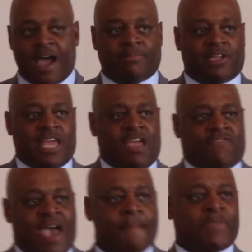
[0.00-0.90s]
to
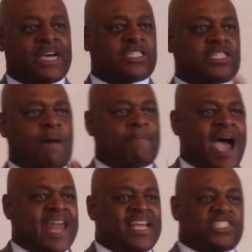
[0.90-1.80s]
leave yet because
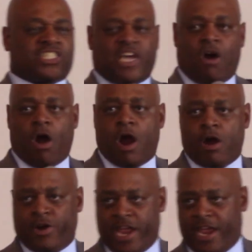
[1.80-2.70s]
somebody is still
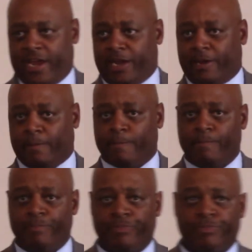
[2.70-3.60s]
hurting.
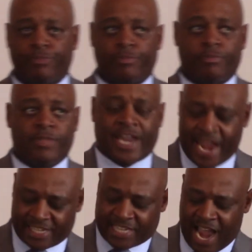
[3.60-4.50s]
It
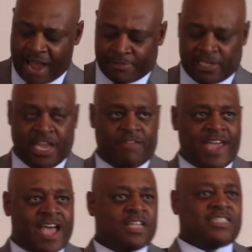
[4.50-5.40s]
ain't time to leave
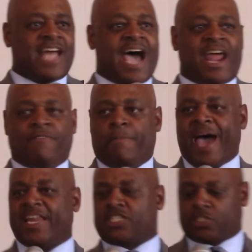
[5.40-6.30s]
yet. Not
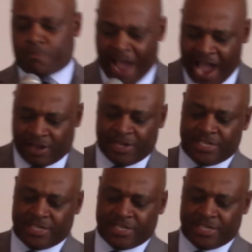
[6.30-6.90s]
everybody's smiling